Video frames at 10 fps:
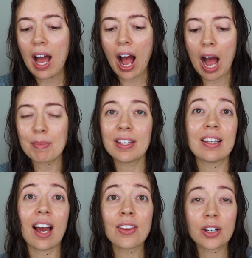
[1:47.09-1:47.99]
And then
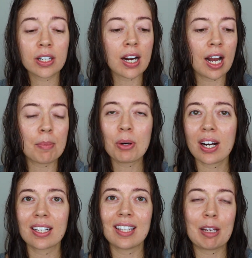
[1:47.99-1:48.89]
the other
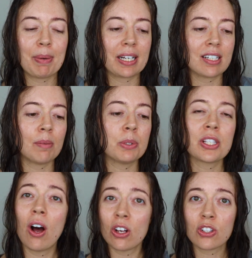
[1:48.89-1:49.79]
product that I picked up was
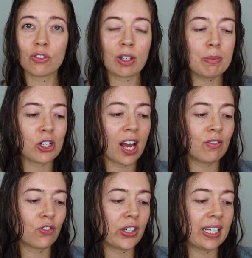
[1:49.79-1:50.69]
also from John
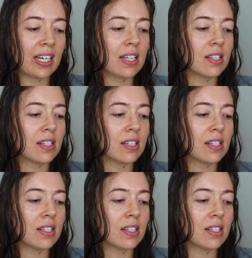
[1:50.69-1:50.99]
Frieda.